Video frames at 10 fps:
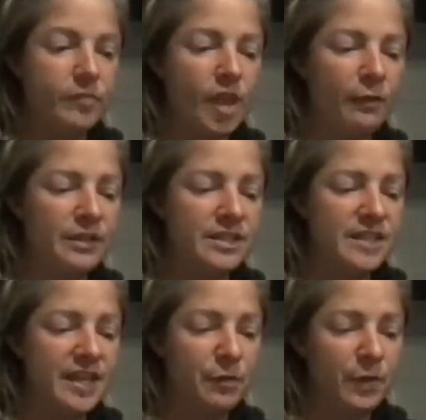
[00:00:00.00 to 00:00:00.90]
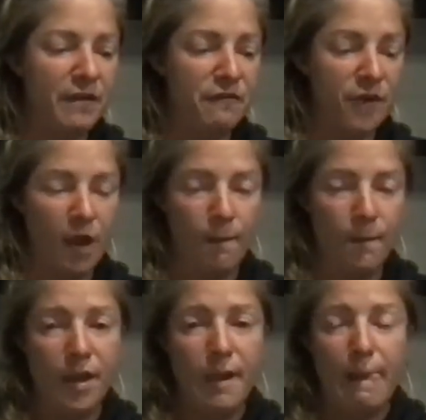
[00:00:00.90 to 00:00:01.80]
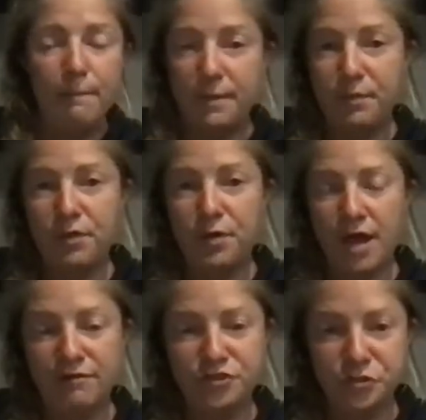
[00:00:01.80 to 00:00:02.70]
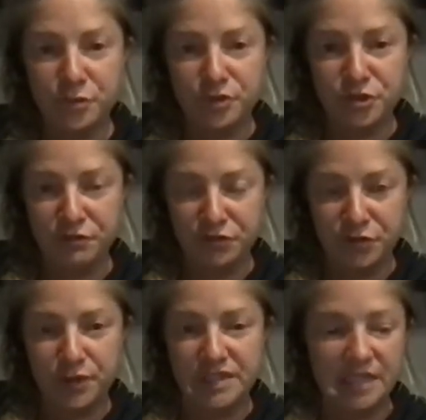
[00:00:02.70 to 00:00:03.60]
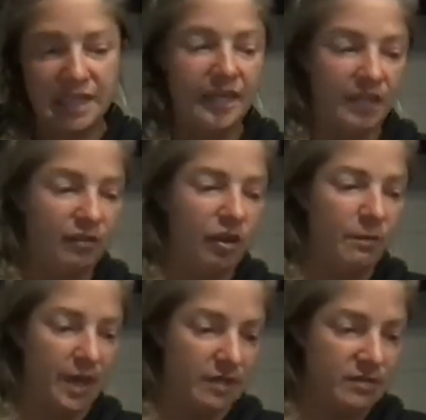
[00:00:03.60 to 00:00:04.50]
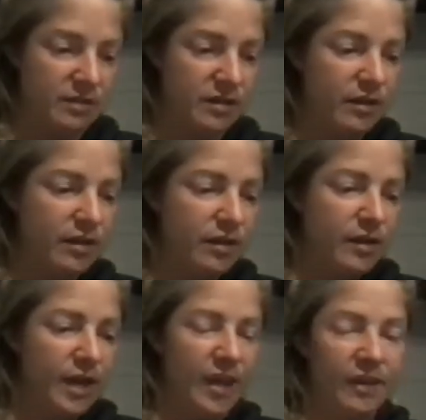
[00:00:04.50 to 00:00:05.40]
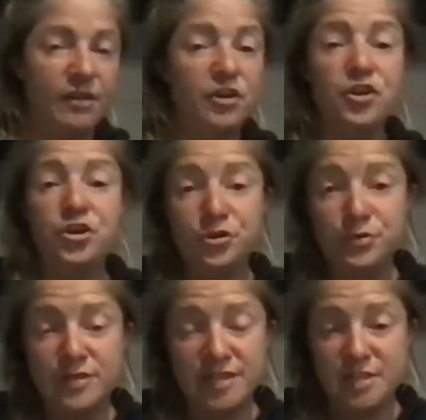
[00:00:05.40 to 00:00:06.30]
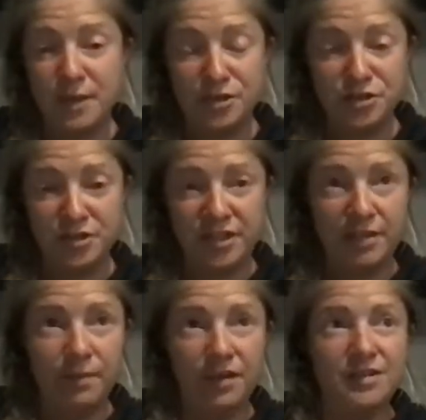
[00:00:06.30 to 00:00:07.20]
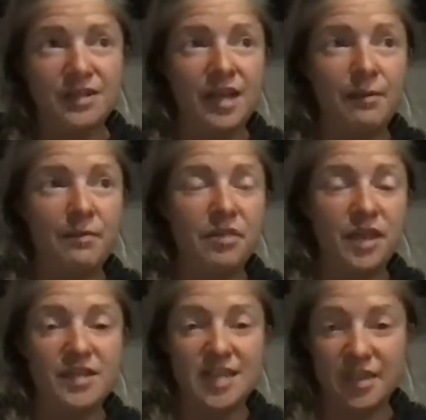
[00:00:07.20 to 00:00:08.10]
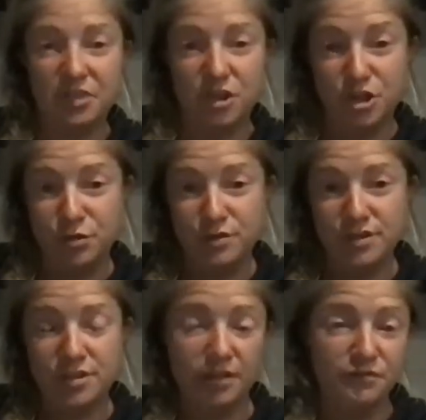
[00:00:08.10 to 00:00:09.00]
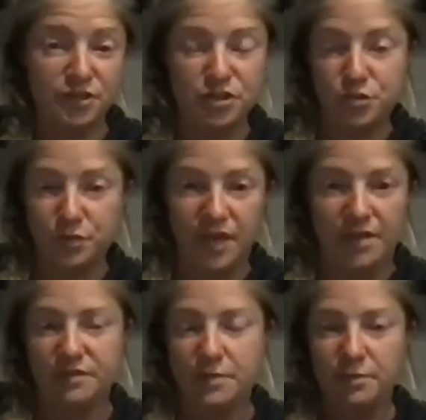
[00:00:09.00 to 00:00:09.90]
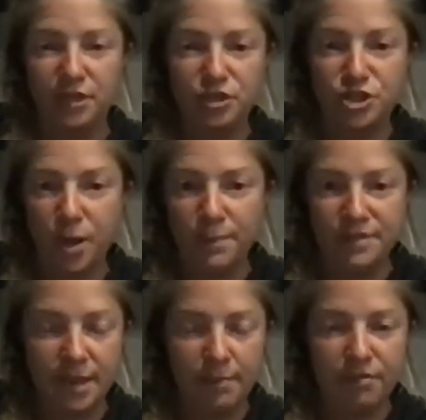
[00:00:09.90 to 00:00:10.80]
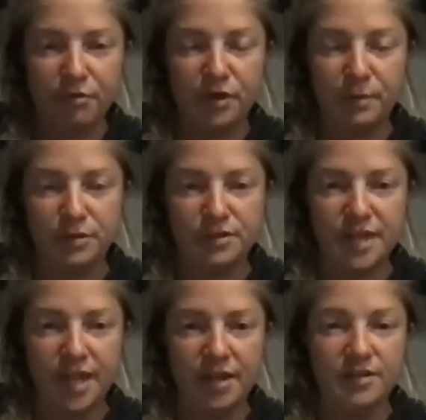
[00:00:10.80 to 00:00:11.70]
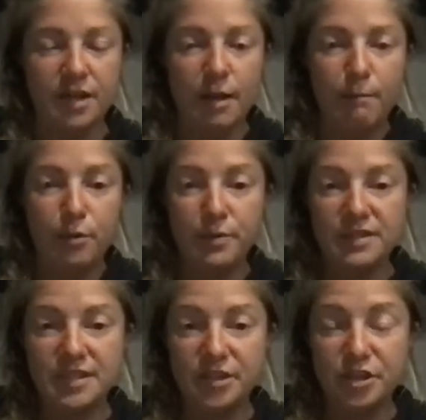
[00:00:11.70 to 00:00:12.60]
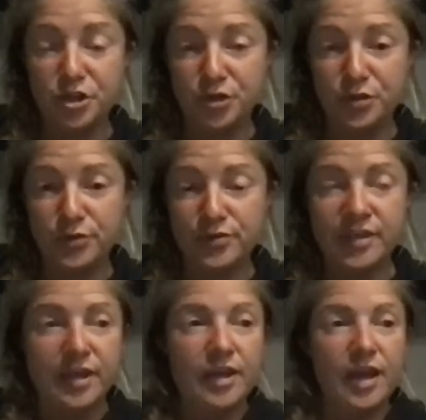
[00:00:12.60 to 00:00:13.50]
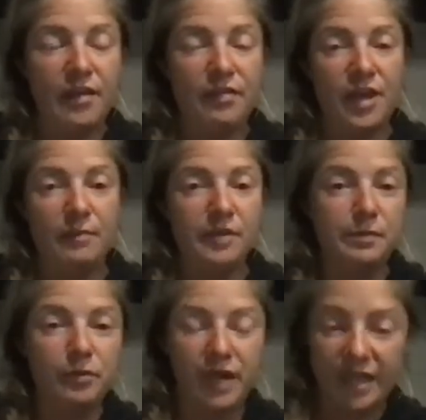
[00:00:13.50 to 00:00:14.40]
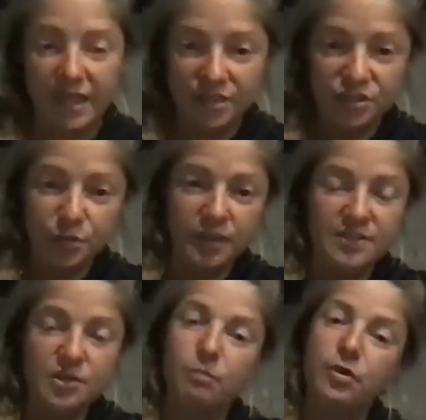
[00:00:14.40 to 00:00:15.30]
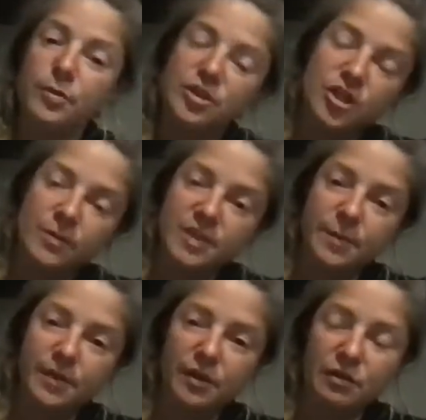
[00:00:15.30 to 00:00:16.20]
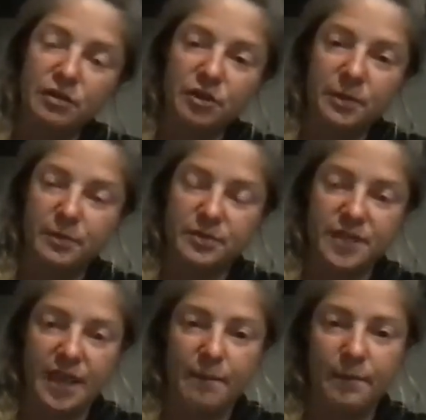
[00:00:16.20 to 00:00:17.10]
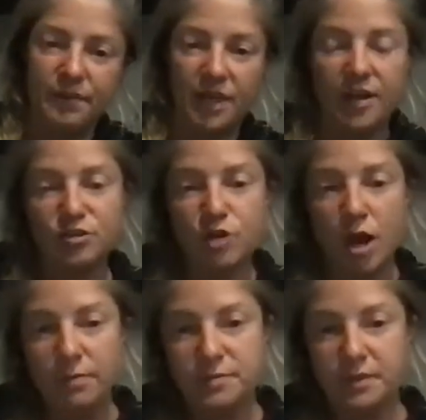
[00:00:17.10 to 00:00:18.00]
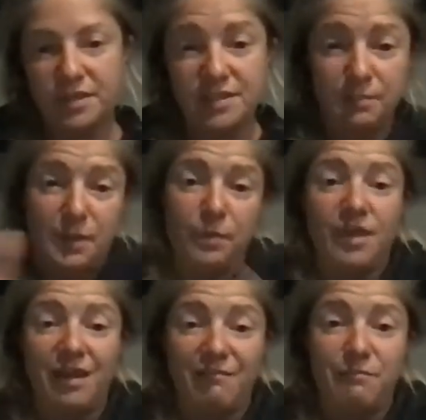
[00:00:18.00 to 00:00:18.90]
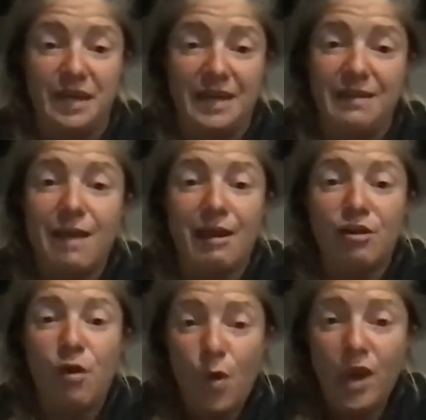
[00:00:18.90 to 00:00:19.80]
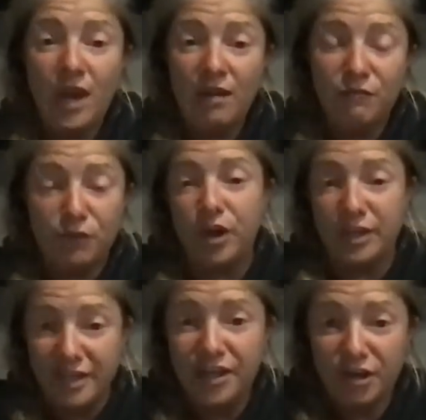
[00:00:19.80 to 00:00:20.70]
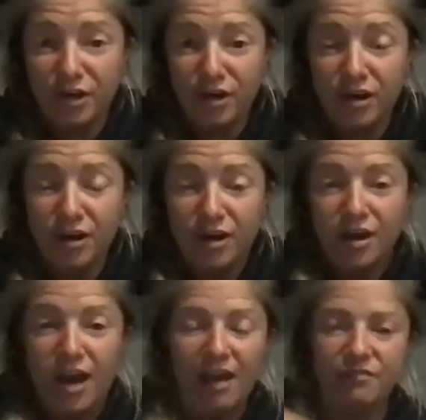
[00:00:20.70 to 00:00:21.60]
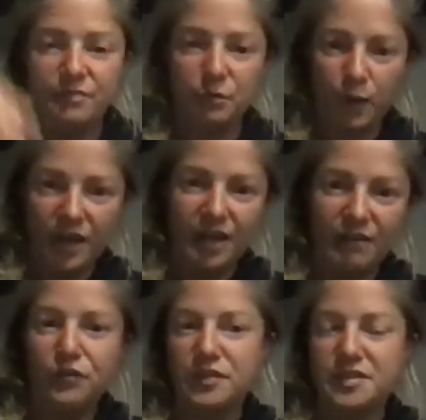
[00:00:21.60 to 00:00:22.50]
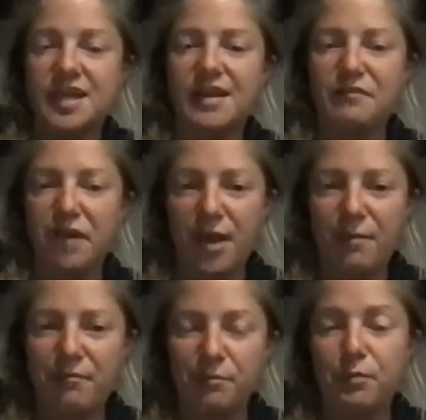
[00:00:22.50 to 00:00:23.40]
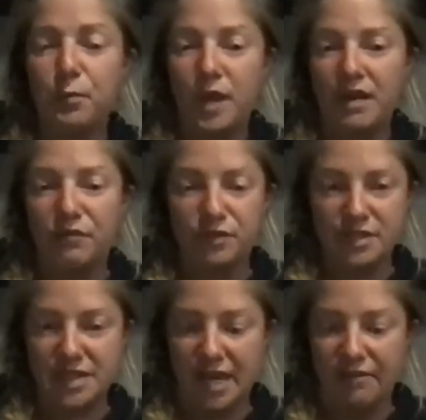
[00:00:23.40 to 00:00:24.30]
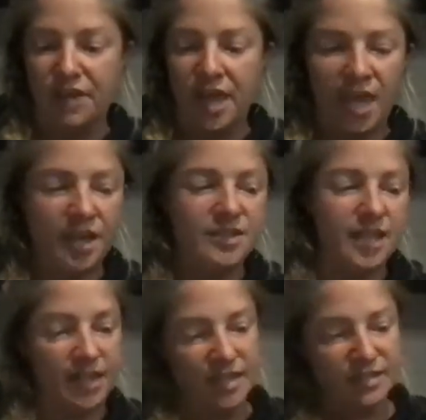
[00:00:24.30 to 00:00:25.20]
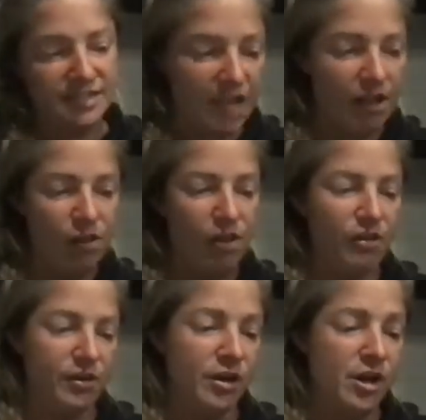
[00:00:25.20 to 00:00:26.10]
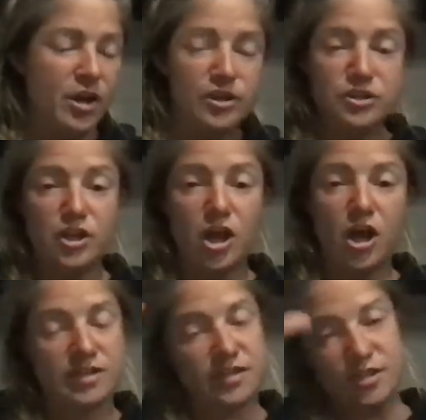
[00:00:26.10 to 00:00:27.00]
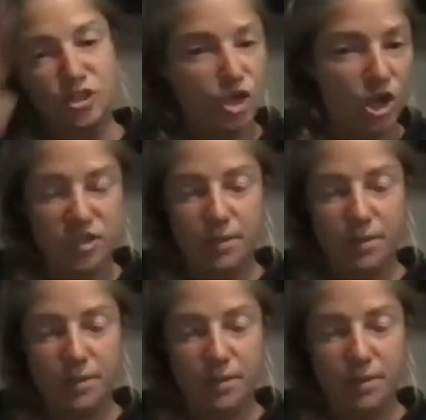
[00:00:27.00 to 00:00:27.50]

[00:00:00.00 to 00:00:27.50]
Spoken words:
I would stay away from people who have too much influence like Elon Musk. And the news, especially, by the time things hit the news, it's often too late. If something jumps up 30%, boom, it's in the news, and then people get into it. So boom, it jumps up another 30%, but then it drops because the people that have been in that coin for a year have been waiting for this kind of hype, waiting for this kind of gains, and they sell all their stocks and the stocks